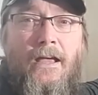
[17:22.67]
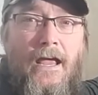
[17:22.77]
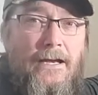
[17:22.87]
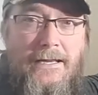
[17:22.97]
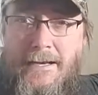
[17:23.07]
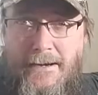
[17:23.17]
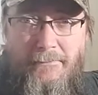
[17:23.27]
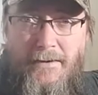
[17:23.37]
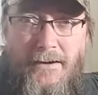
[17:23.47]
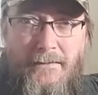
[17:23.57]
and hitting
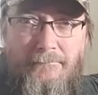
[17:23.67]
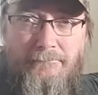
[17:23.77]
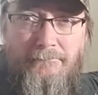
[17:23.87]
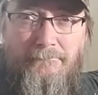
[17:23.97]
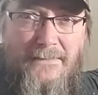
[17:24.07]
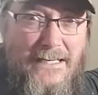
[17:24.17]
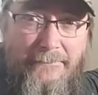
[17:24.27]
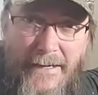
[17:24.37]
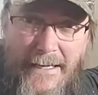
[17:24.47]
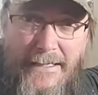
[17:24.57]
everything.
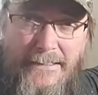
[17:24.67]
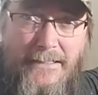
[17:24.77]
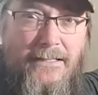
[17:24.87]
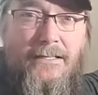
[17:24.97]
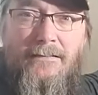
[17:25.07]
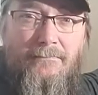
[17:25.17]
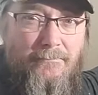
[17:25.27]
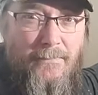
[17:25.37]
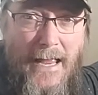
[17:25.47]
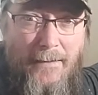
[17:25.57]
TVs,
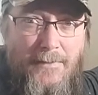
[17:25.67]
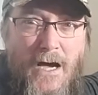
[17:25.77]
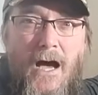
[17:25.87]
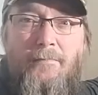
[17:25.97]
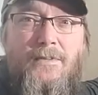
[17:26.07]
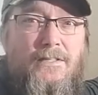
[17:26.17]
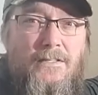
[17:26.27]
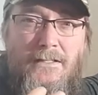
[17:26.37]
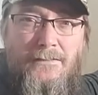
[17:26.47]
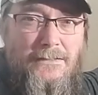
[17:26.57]
laptops,